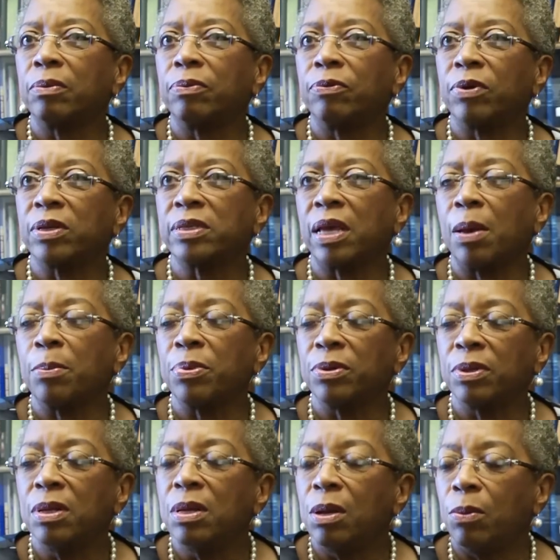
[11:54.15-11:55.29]
for example,
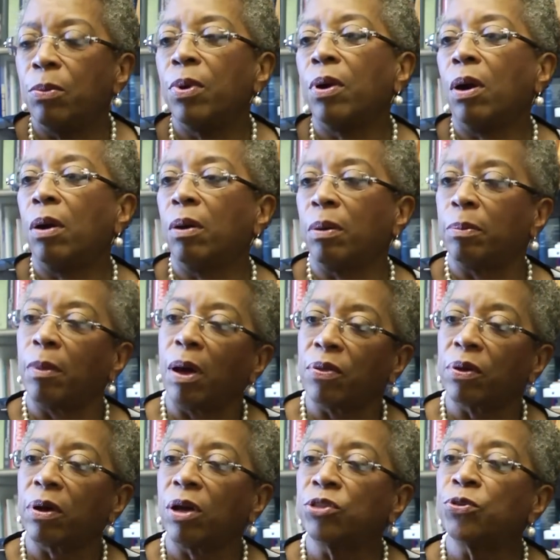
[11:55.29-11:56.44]
where other
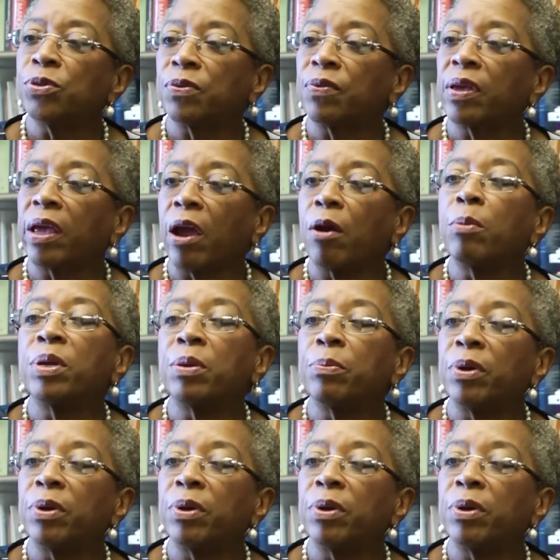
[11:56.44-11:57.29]
countries of the Caribbean